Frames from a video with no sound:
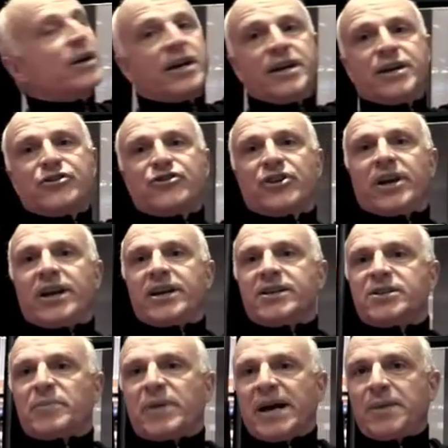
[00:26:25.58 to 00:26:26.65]
conditioning
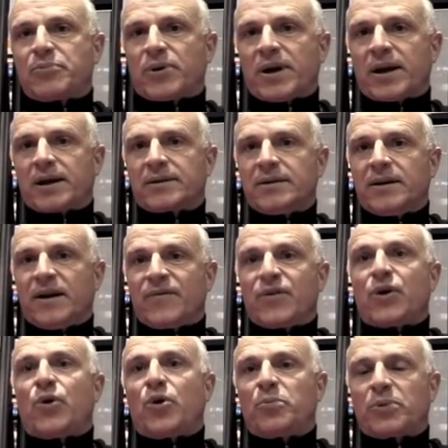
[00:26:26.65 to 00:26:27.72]
as a byproduct of
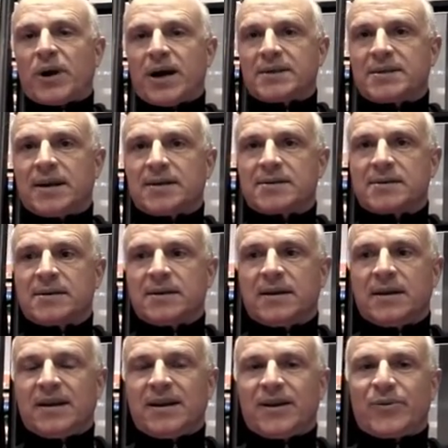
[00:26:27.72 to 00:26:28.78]
the whole process,
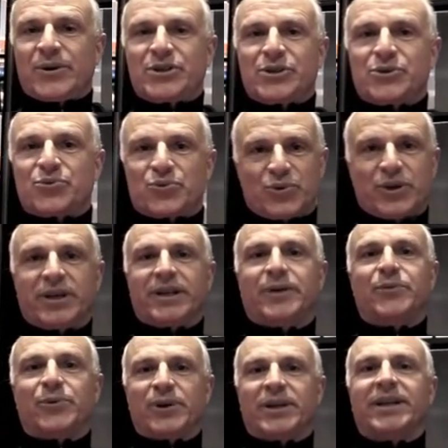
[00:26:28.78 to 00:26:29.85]
which is really,
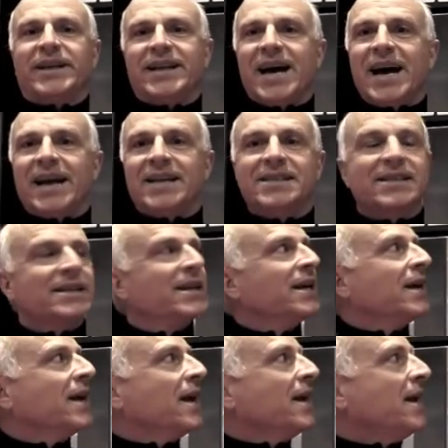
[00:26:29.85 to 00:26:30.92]
really nice.
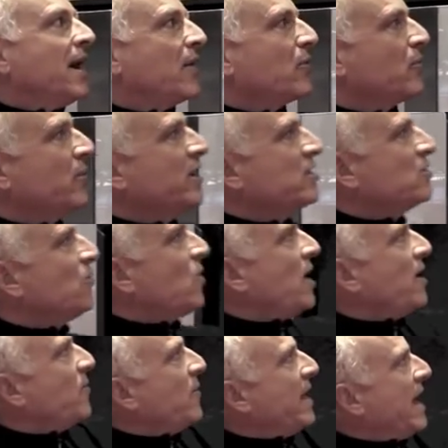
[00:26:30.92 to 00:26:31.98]
Now the reason
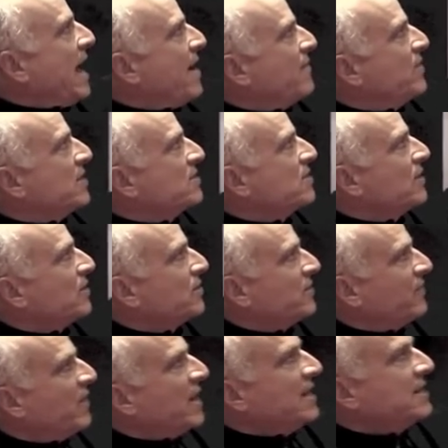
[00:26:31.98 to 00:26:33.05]
why we have this little
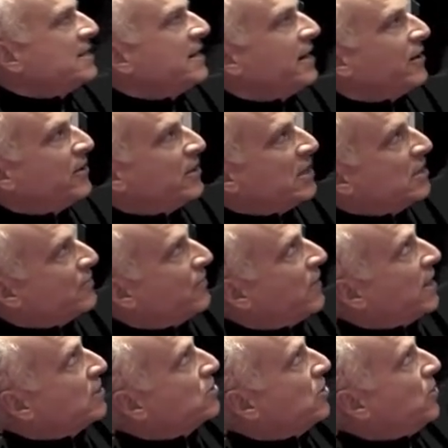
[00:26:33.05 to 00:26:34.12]
device here and this
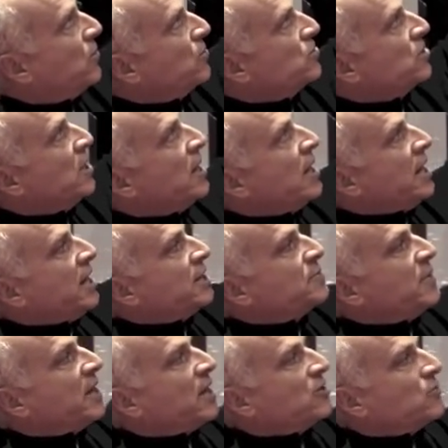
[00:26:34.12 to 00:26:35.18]
flex hose is
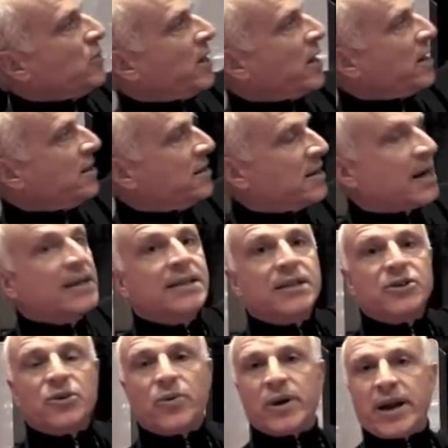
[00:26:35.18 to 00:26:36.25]
because we got to duct
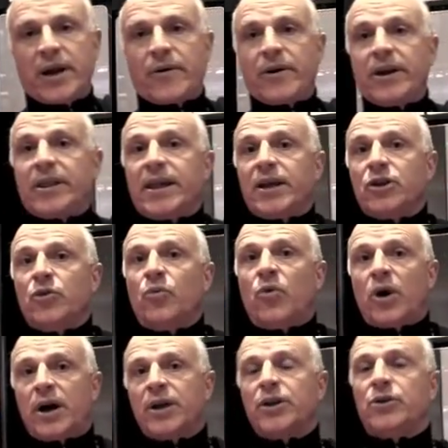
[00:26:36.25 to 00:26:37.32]
it to an area that you
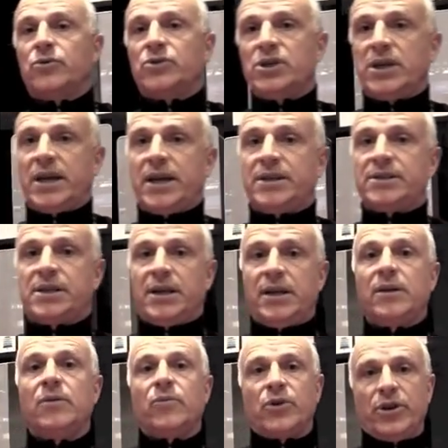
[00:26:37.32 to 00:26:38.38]
want to use the AC
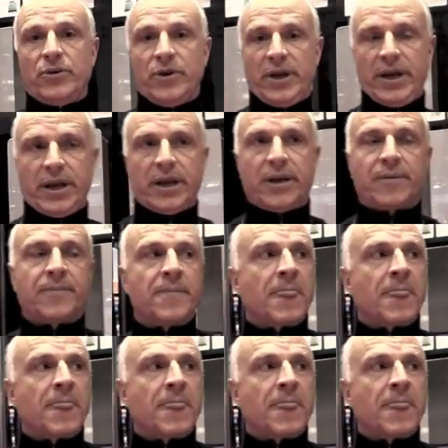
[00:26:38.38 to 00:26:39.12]
when you need it.